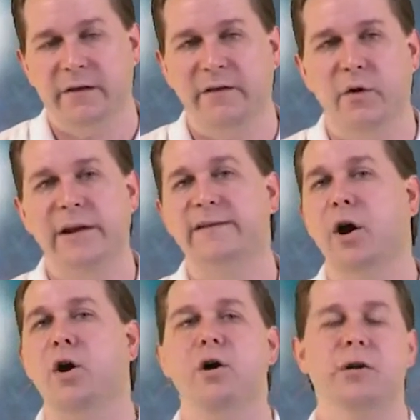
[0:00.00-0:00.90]
So it's
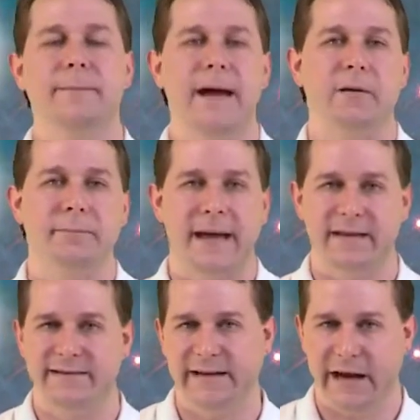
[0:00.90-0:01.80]
all about
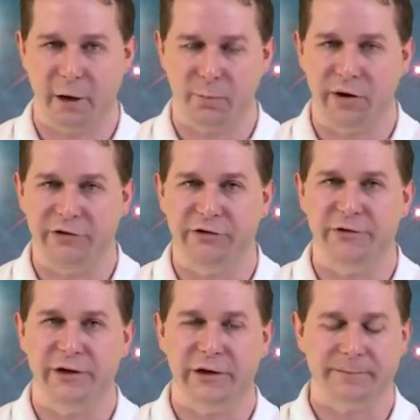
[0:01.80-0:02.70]
balancing air
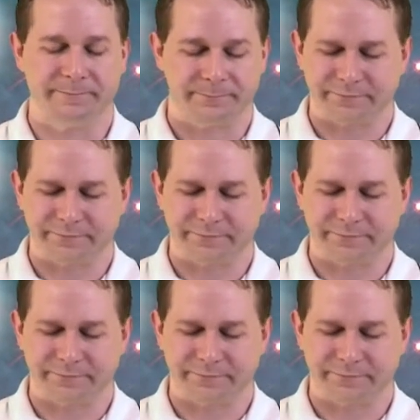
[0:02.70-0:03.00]
pressure, you know.